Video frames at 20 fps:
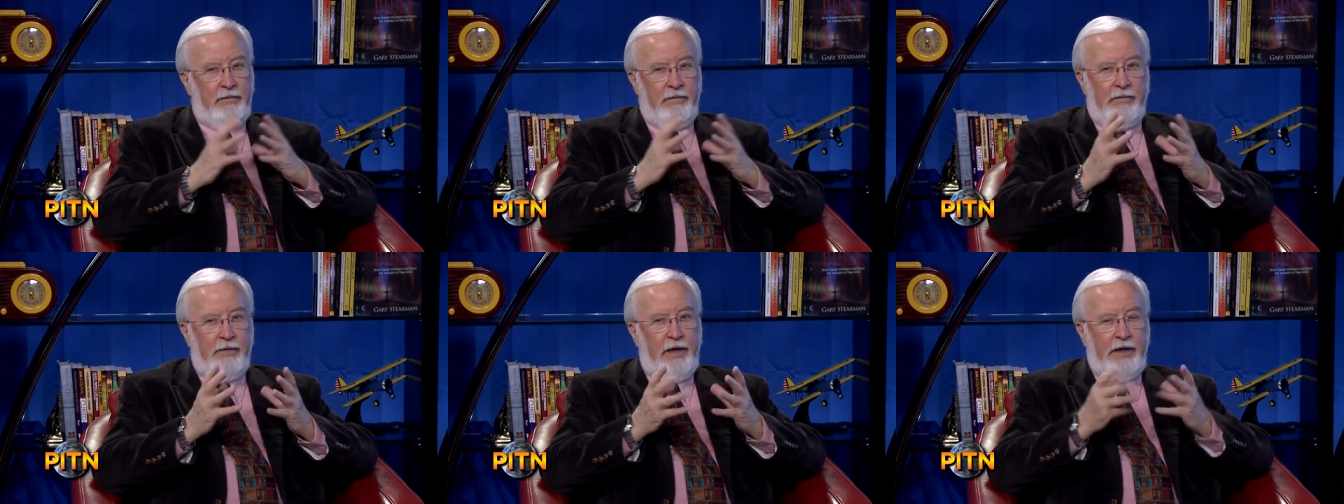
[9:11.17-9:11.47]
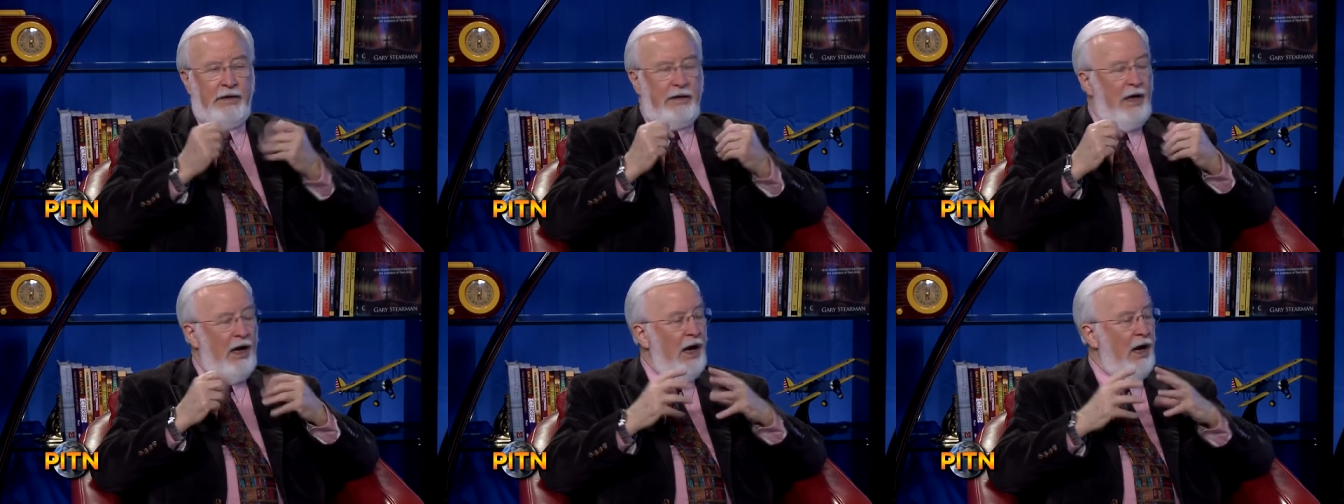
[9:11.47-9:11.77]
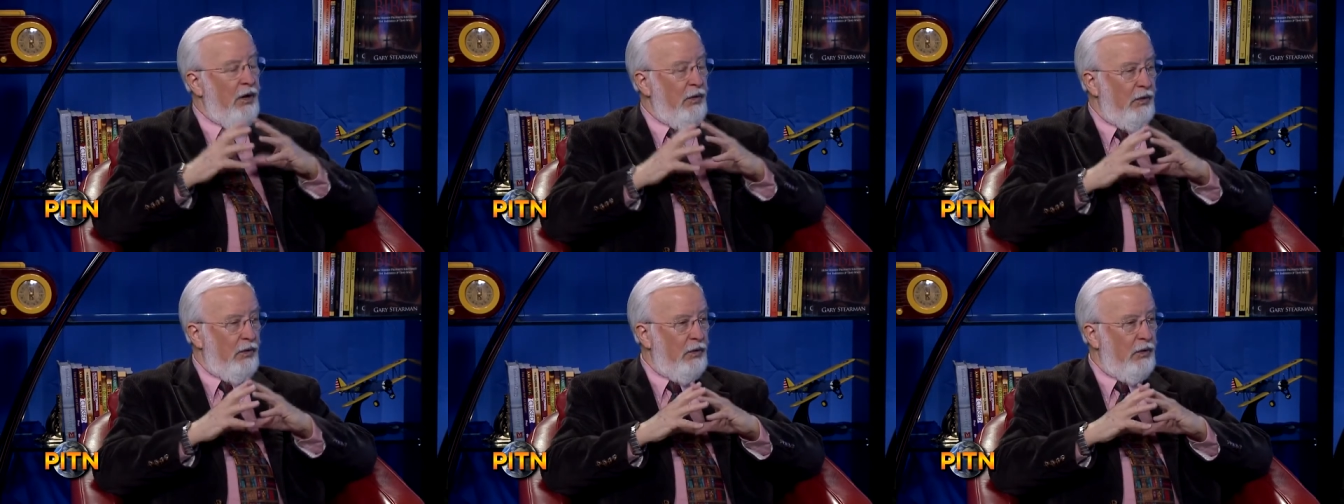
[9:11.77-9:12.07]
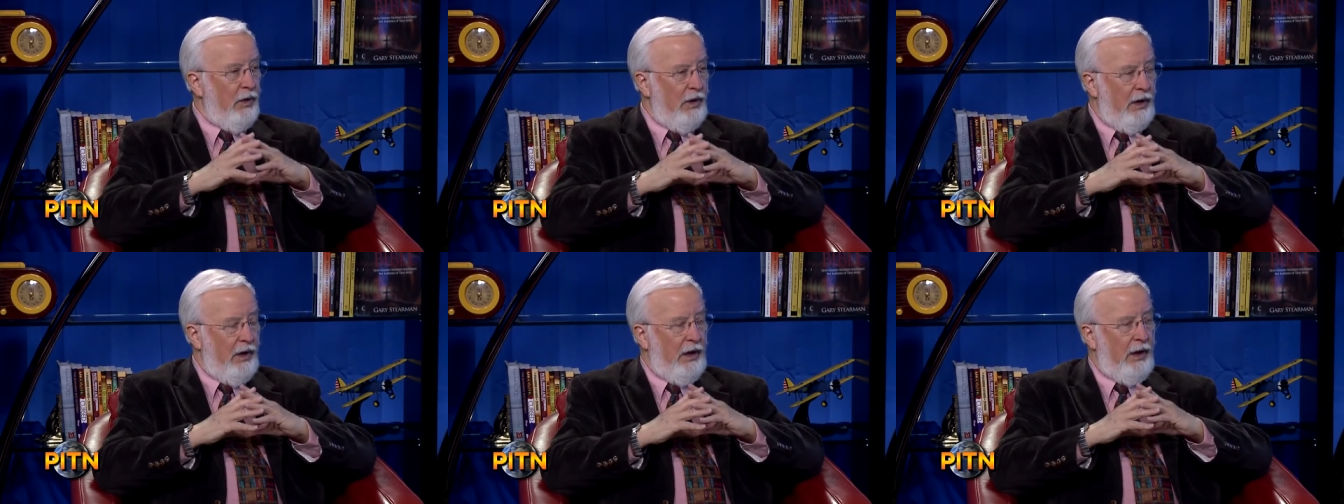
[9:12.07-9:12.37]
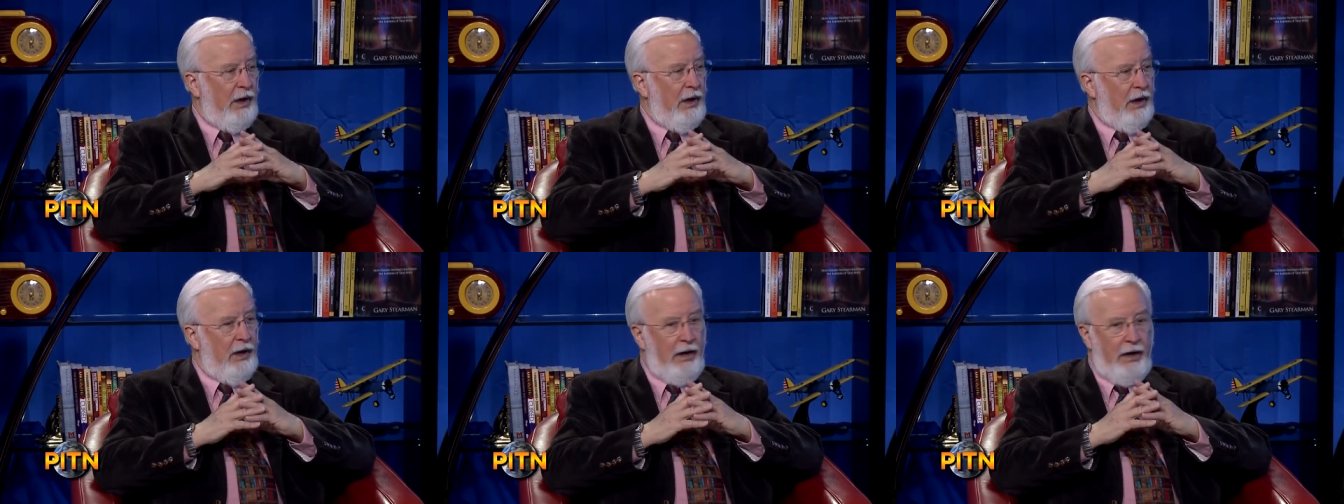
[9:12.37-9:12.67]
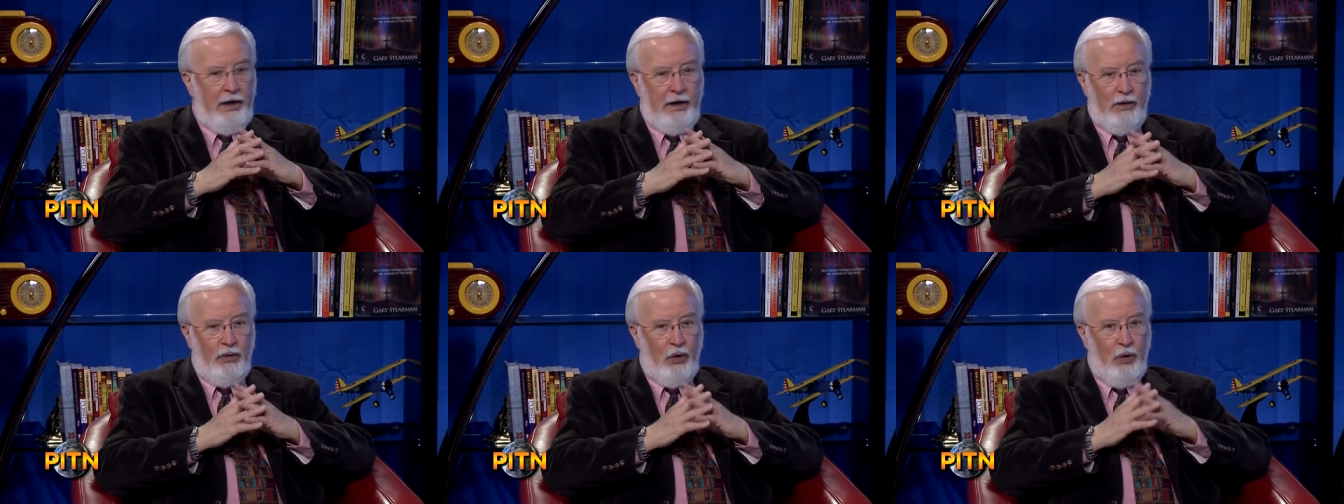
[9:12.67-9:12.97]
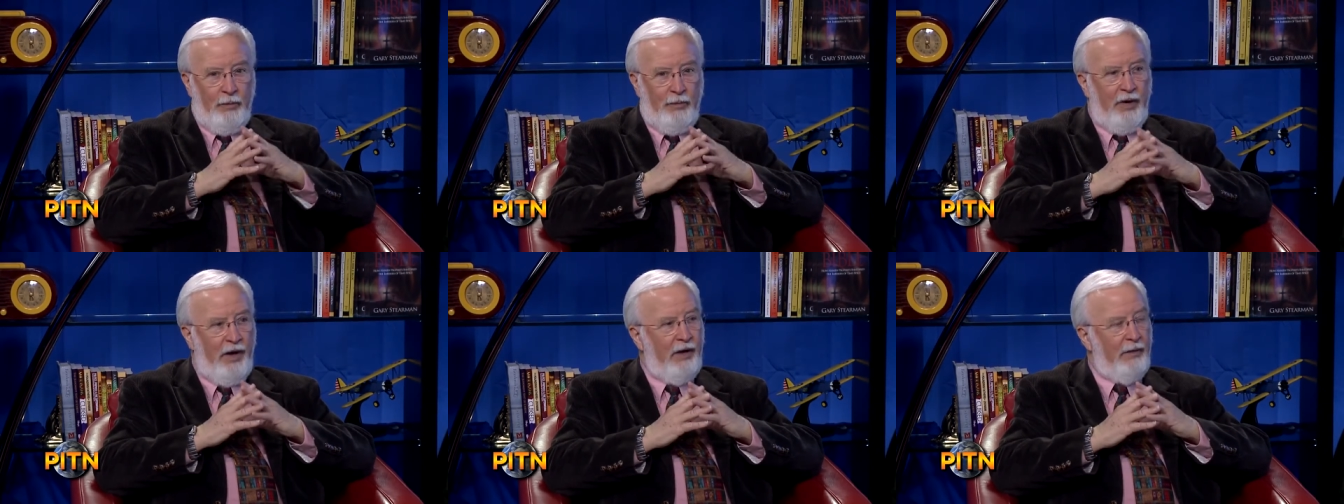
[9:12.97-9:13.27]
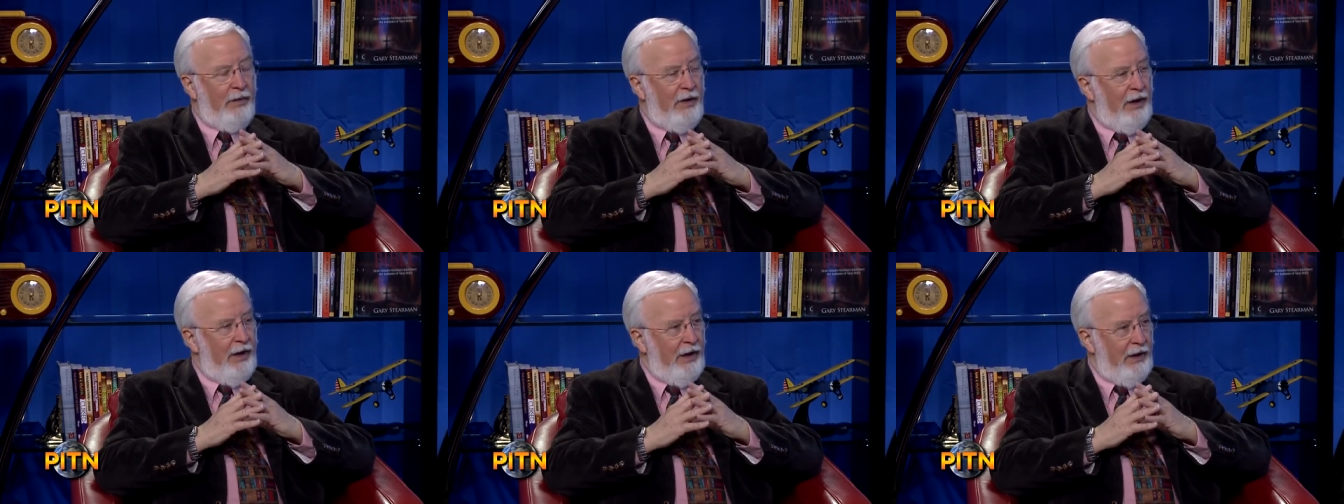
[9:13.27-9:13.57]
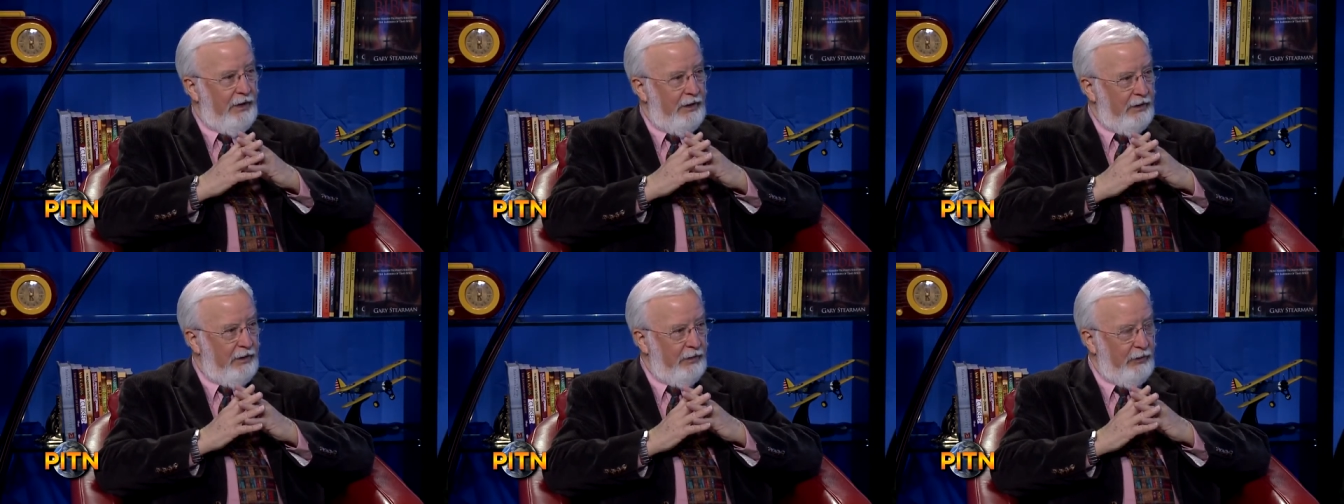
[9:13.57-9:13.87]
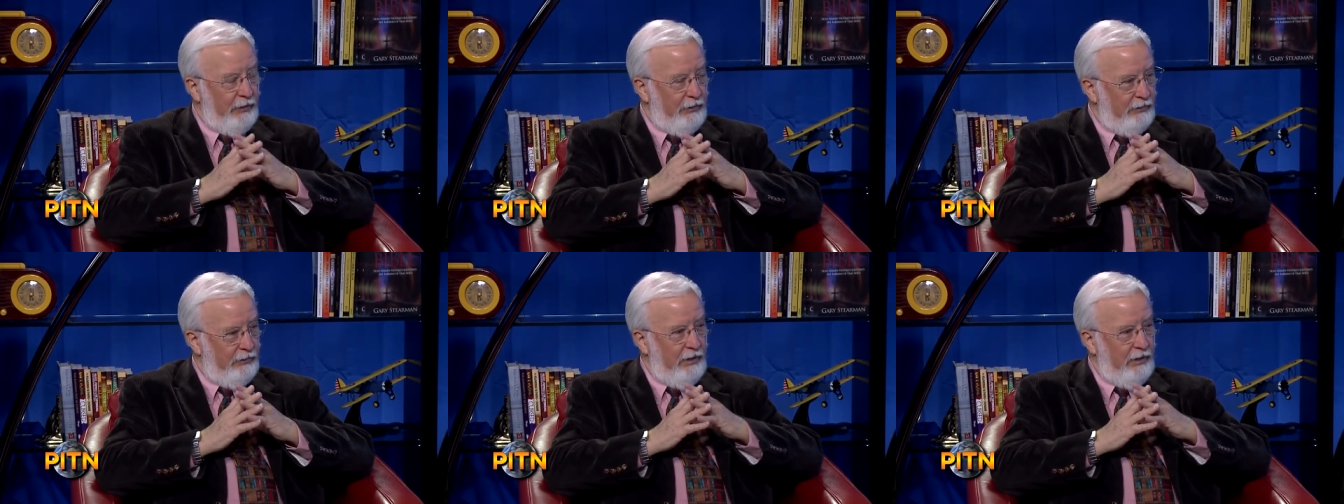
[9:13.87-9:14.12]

Netanyahu and Obama had another,